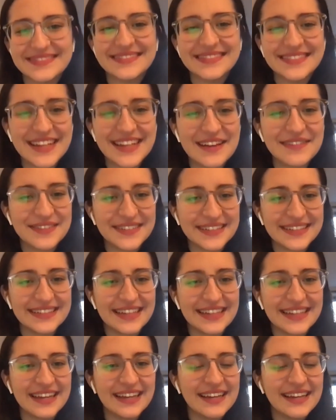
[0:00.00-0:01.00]

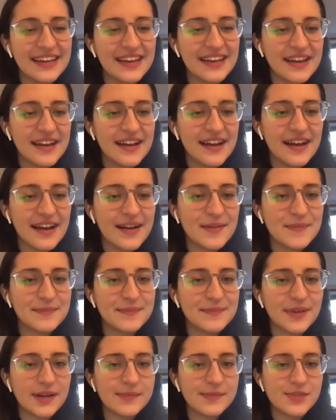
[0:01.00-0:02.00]
Definitely.
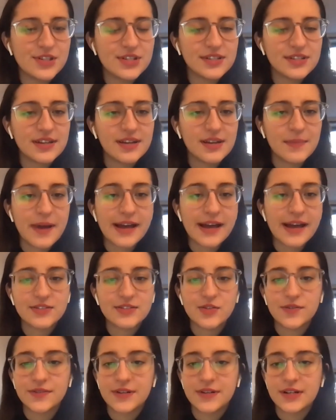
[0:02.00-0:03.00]
I'm just going to pass
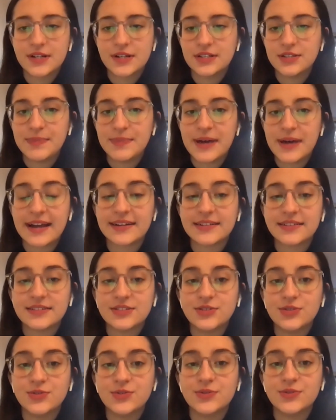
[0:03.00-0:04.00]
over back
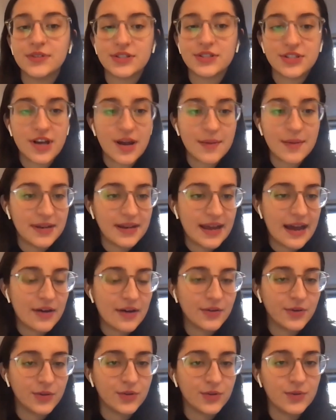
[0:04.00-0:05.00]
to Shama
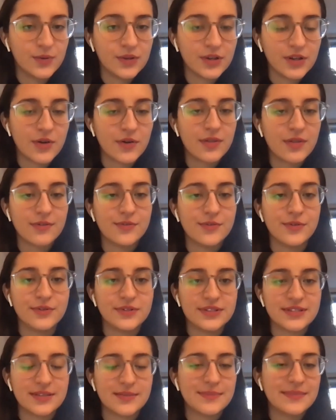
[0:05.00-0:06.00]
now, who will go through
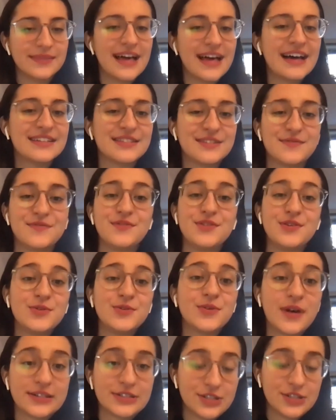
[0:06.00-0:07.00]
some last few
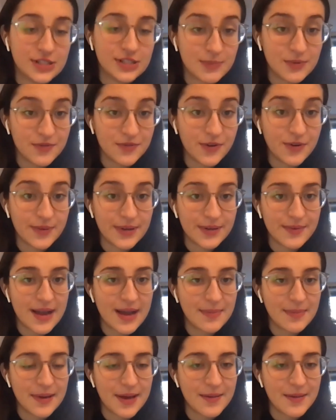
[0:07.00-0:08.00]
questions before we
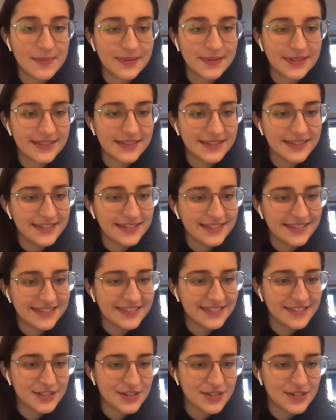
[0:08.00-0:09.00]
wrap up.
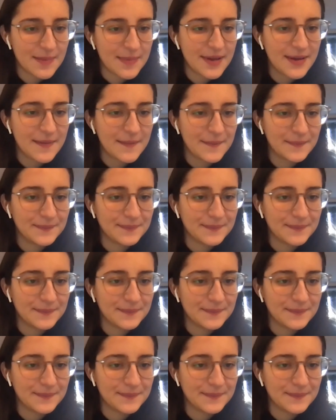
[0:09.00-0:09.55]
Shama?